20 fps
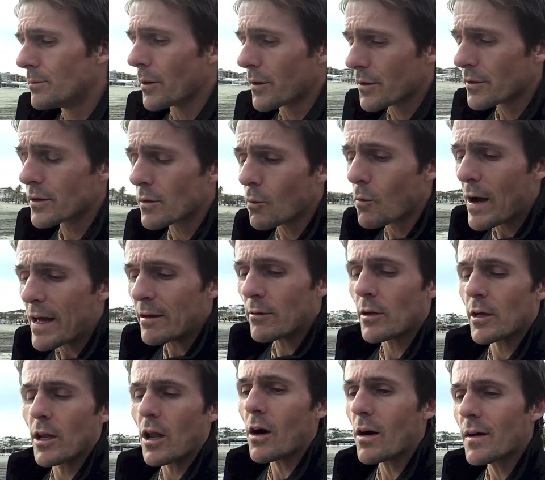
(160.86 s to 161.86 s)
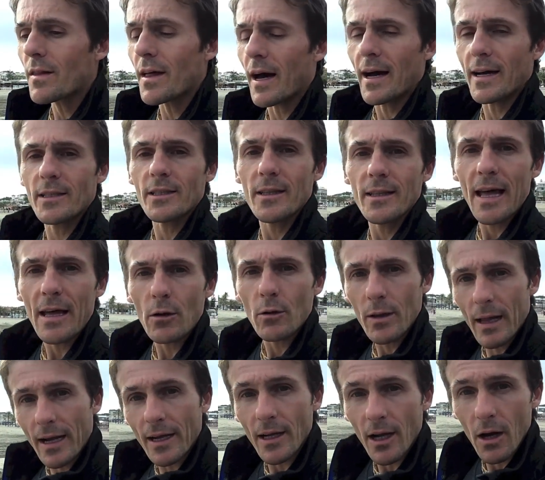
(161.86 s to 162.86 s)
but there's a way to unlock that and to let all
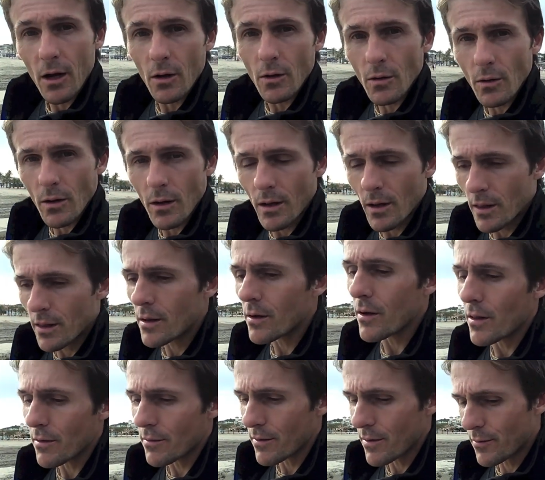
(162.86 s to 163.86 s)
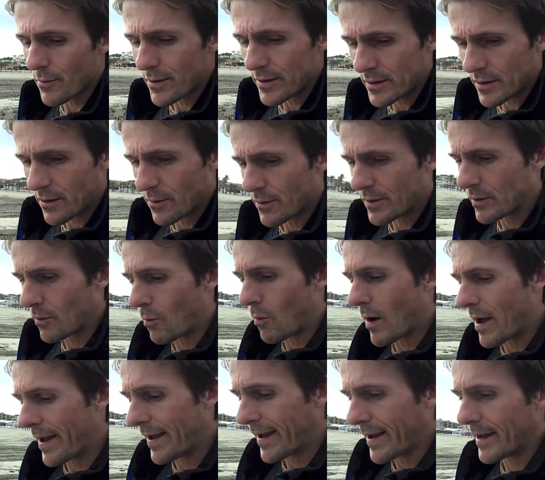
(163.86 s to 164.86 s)
that go. There, there, there is there is a
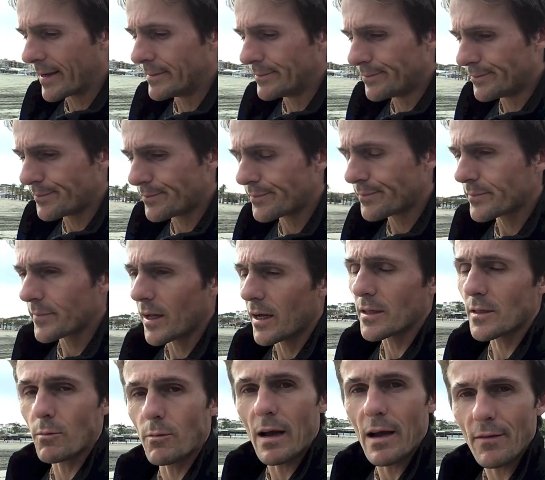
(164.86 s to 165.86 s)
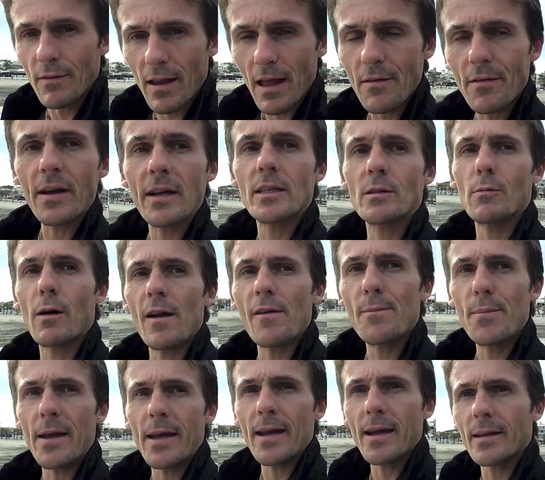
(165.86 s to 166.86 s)
way. It's a way of living. It's a way
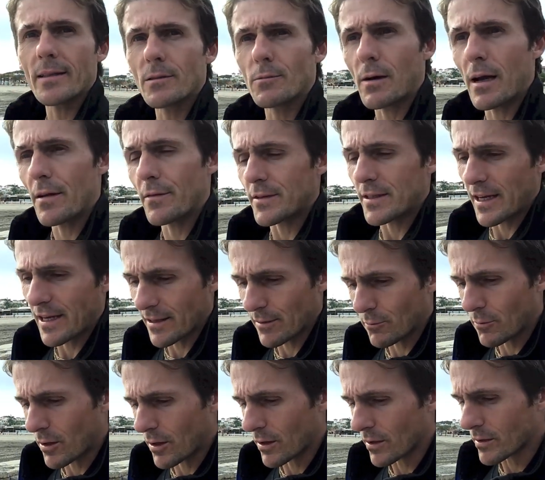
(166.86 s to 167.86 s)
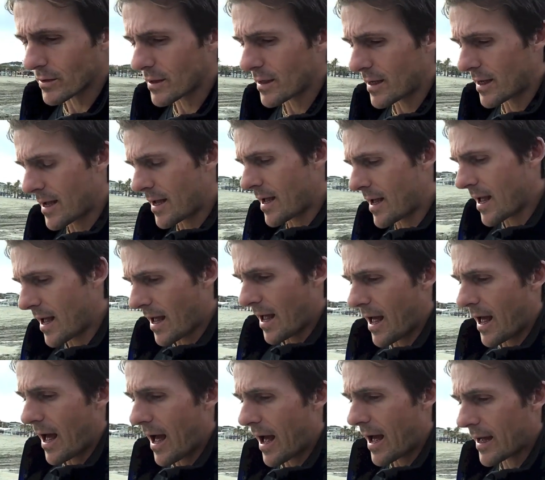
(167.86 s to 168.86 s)
of being. It's a way of seeing the world.
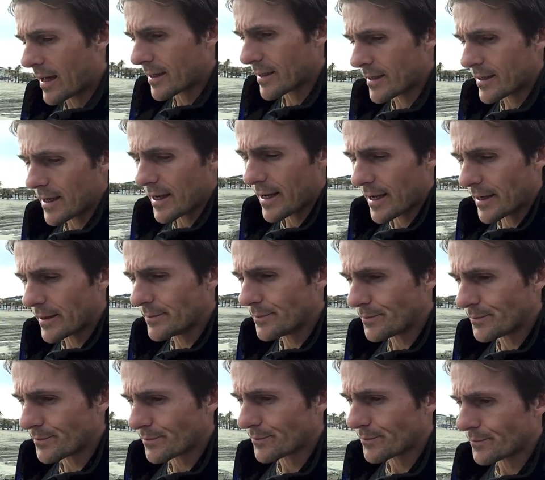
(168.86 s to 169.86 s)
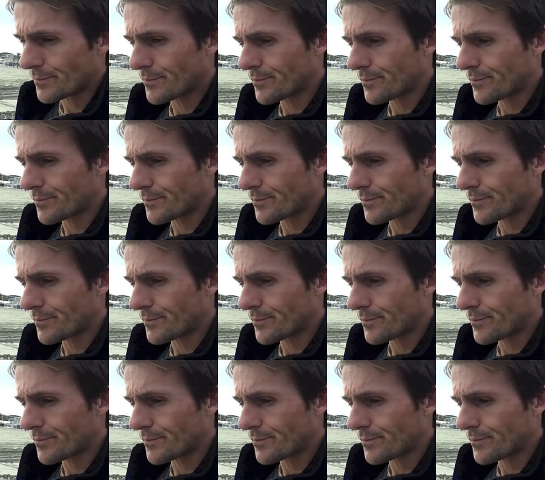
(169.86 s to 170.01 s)
And. Um,